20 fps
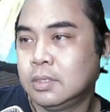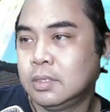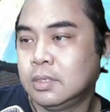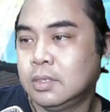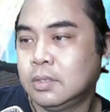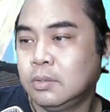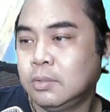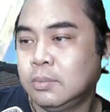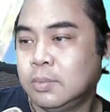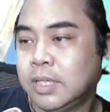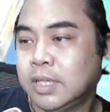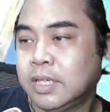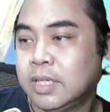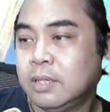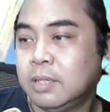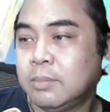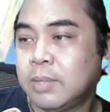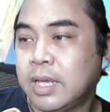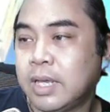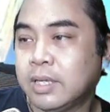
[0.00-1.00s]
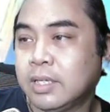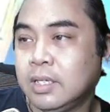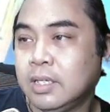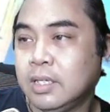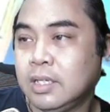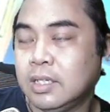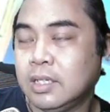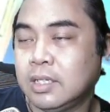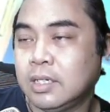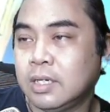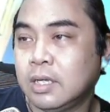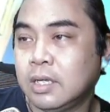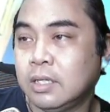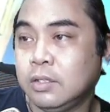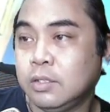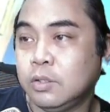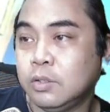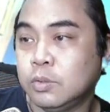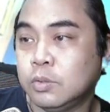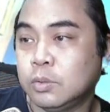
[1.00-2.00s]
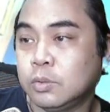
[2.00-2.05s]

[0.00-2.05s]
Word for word: Oh my god, Maggie. Not you.